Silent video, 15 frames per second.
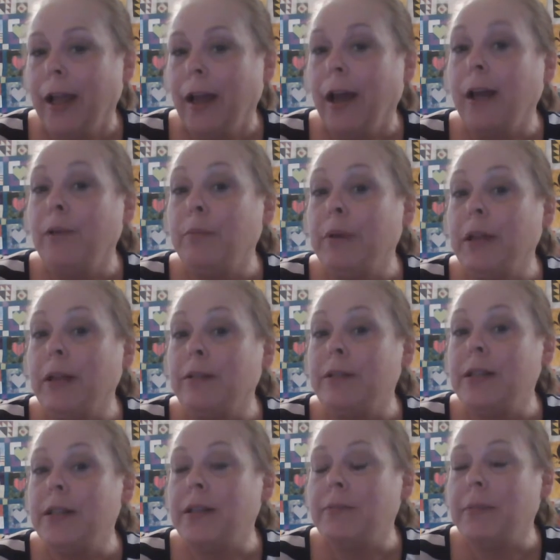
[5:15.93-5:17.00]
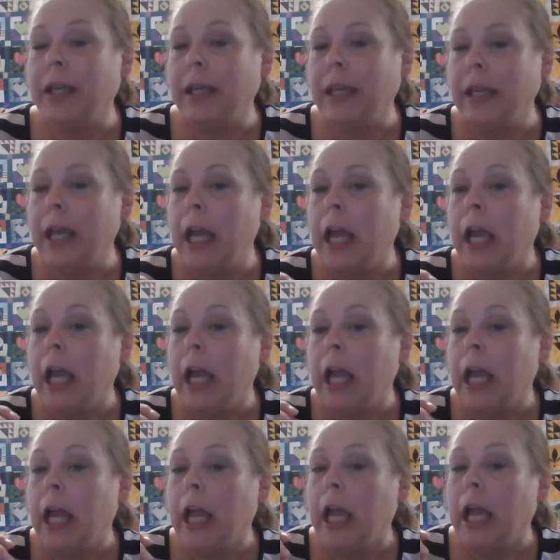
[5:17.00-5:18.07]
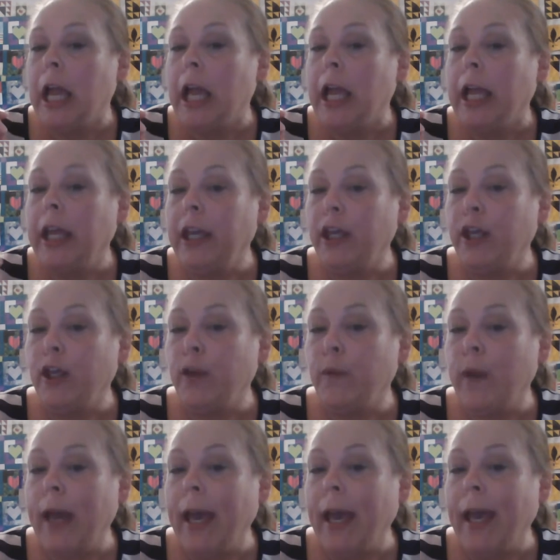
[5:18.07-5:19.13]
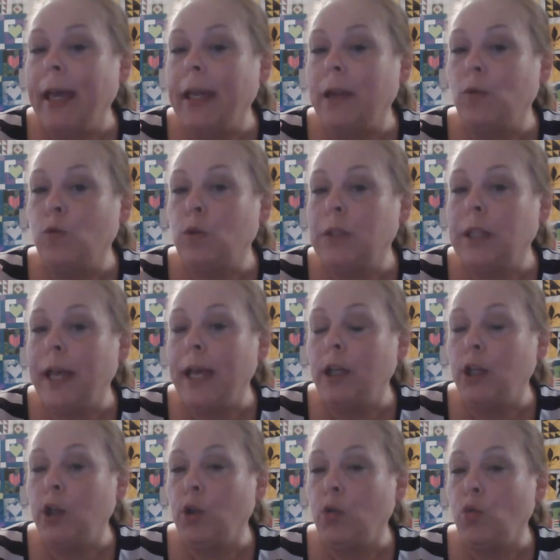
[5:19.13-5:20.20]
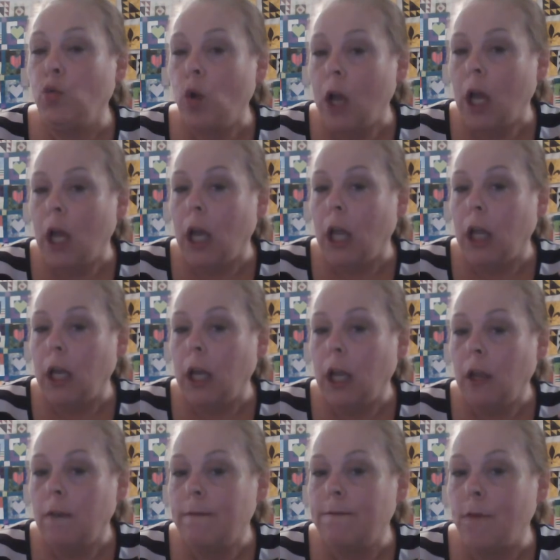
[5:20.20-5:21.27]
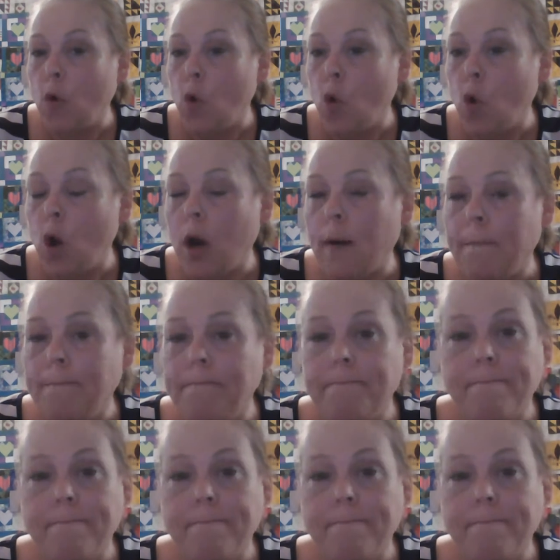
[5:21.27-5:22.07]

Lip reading: unbeknownst to me, EQ8 will let you run for,